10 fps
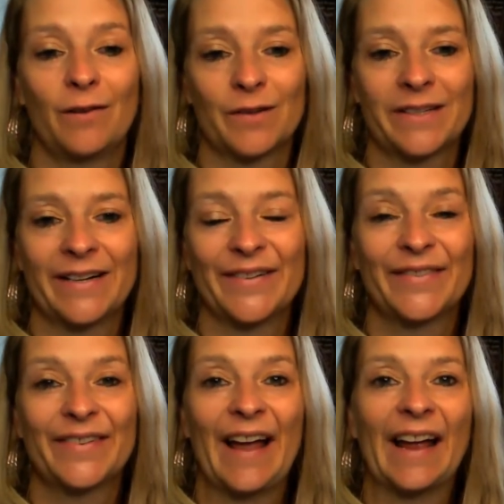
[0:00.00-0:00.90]

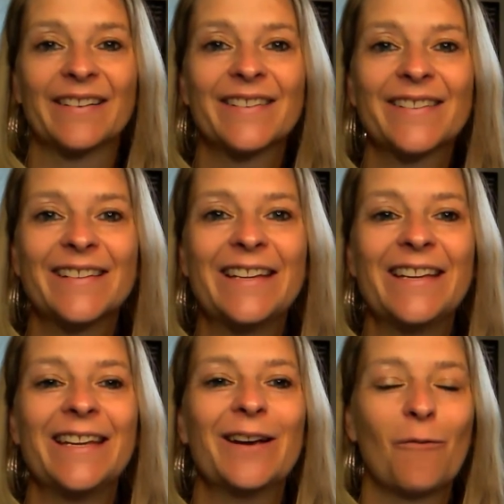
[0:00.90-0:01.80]
yourself and
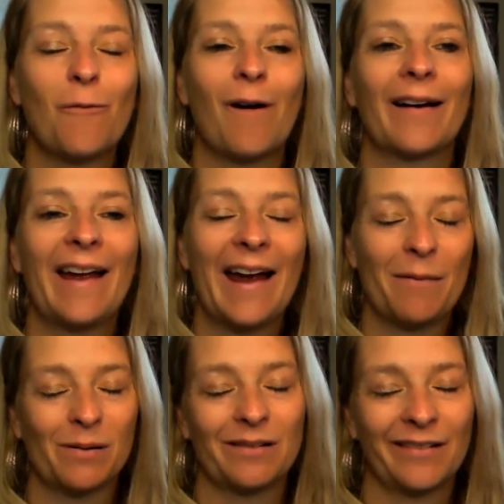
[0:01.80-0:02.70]
see what
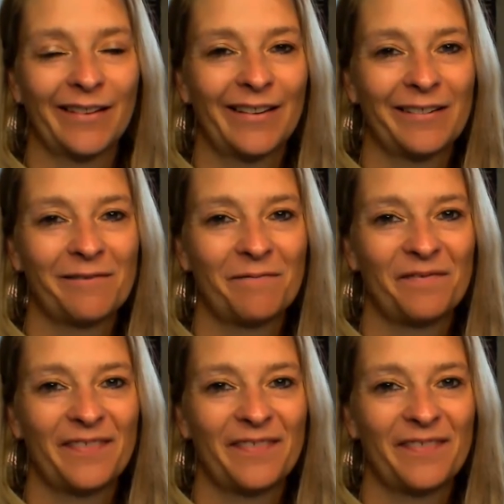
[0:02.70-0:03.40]
happens.